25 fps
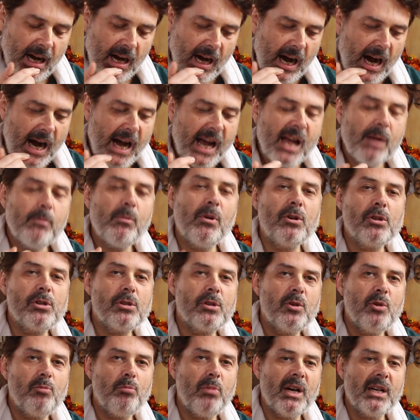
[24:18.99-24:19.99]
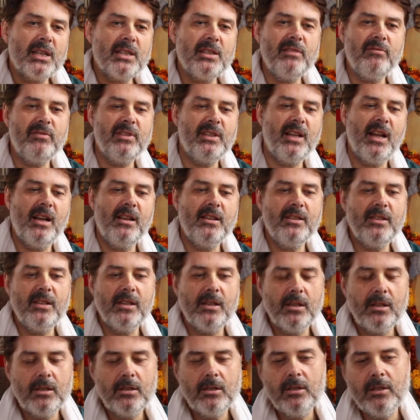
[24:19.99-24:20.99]
I am also
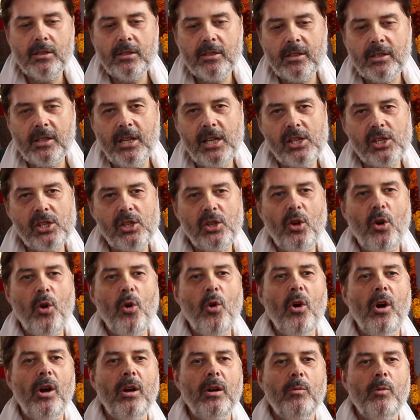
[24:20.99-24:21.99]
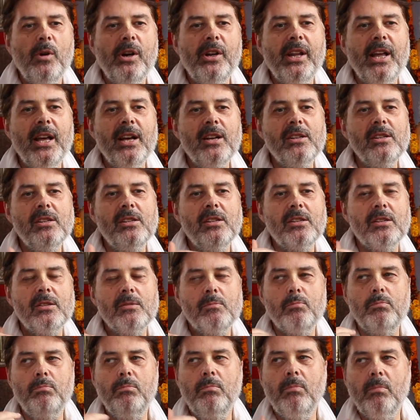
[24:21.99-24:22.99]
Bhaktivedanta. There's no one
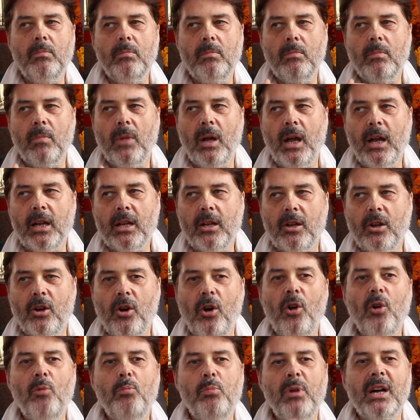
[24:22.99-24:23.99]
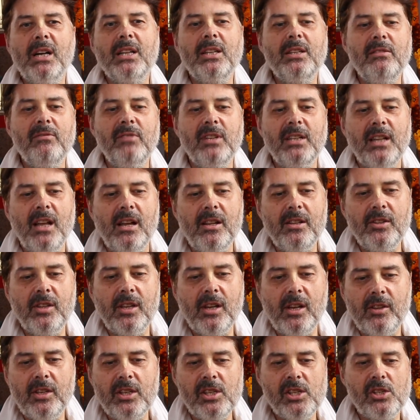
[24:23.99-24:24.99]
else called
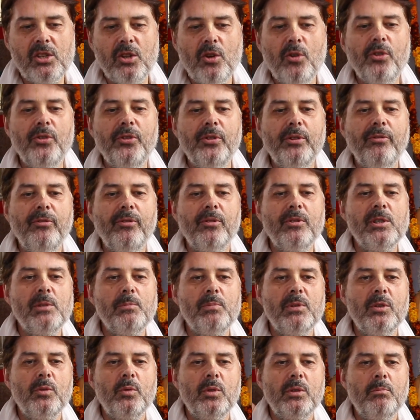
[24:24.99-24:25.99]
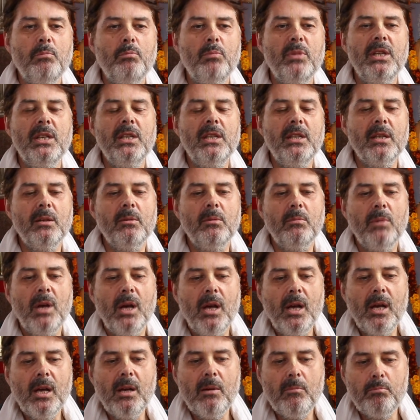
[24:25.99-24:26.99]
Bhaktivedanta. There's no difference between me and
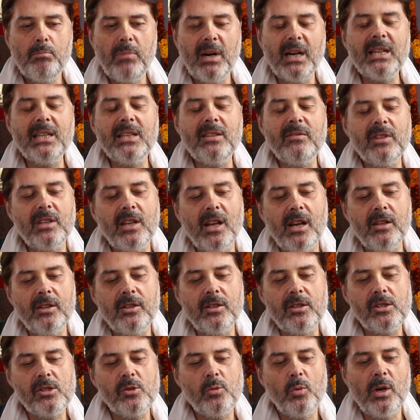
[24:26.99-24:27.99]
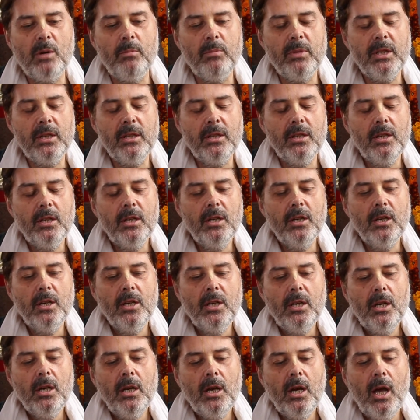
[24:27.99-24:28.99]
Bhaktivedanta Swami.
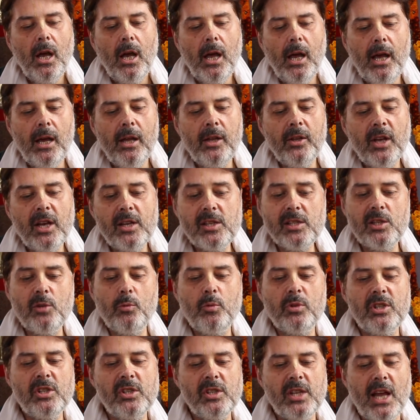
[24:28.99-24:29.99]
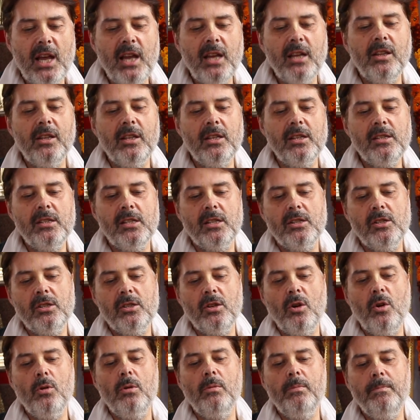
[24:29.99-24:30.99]
And as he was saying this, I
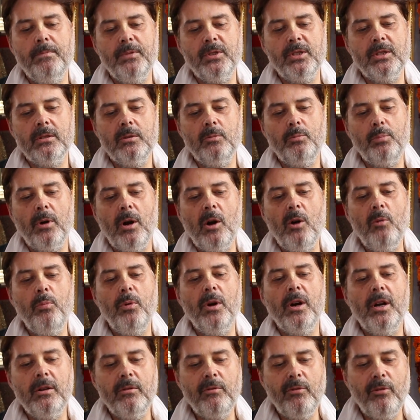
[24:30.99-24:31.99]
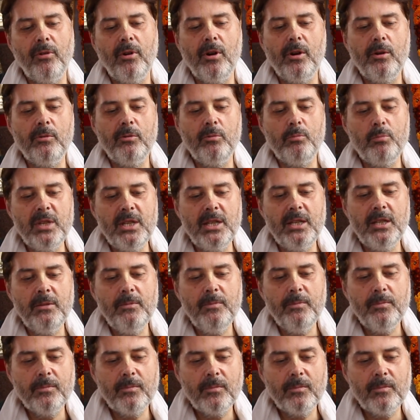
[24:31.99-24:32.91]
saw Srila Prabhupada in front of me,